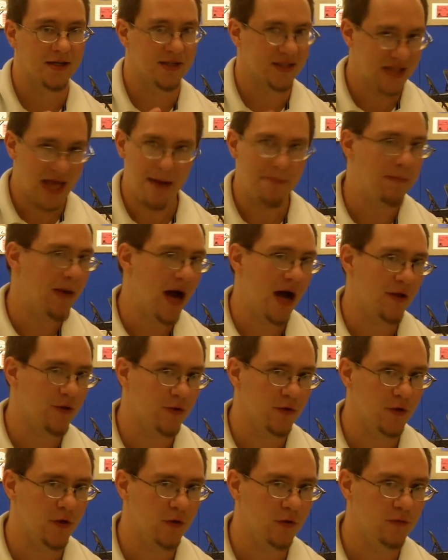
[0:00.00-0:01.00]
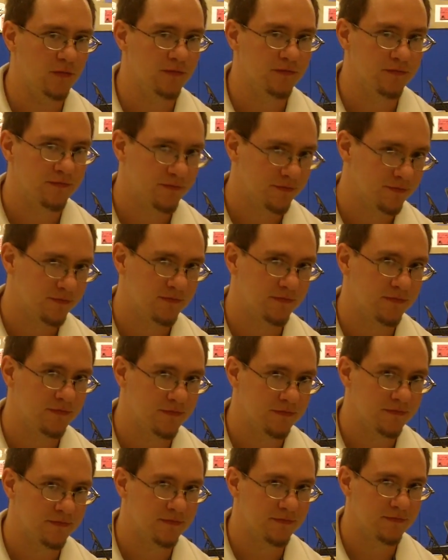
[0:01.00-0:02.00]
Does that bother you?
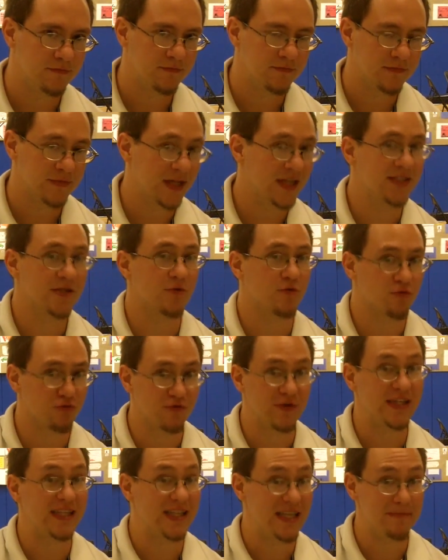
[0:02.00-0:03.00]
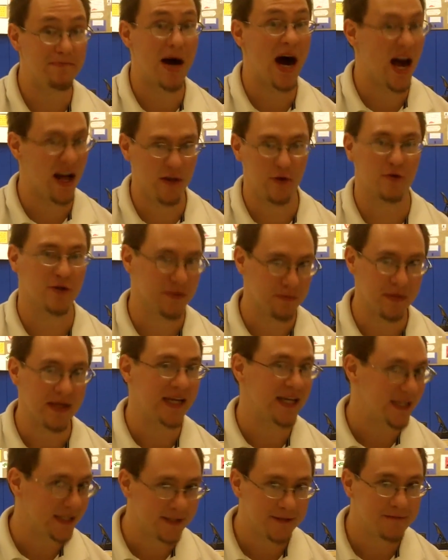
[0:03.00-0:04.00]
Because it really bothers
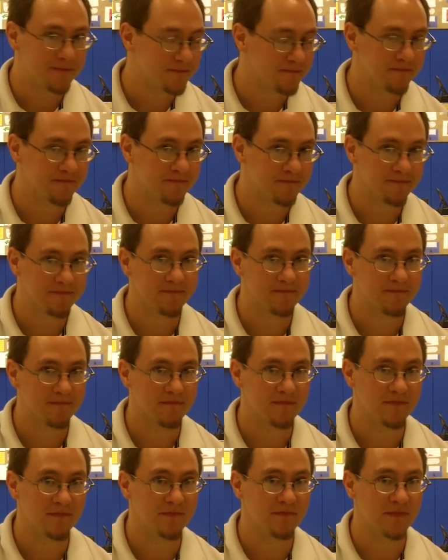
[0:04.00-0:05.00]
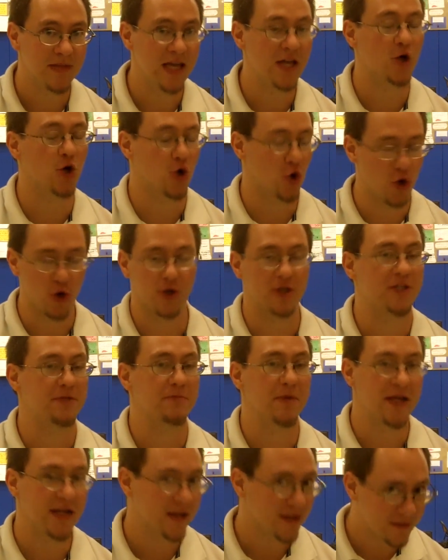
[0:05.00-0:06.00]
me. It
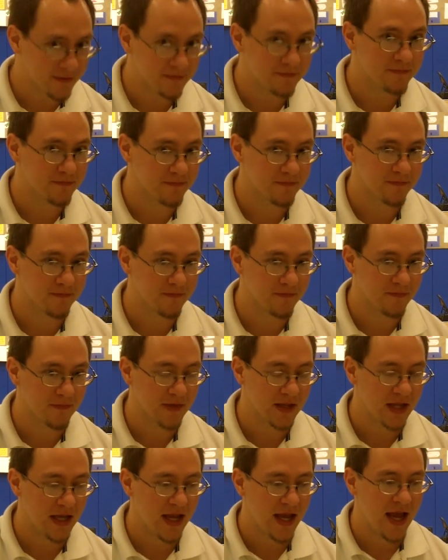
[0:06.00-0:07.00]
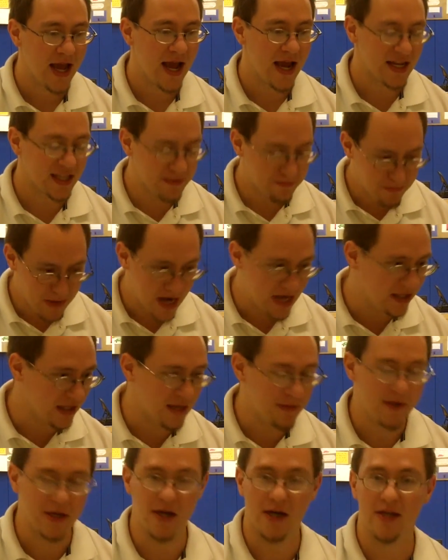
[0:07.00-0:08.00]
irks me. And it's
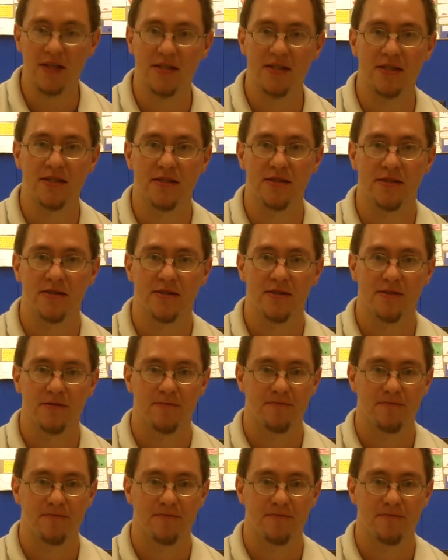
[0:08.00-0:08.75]
mainly because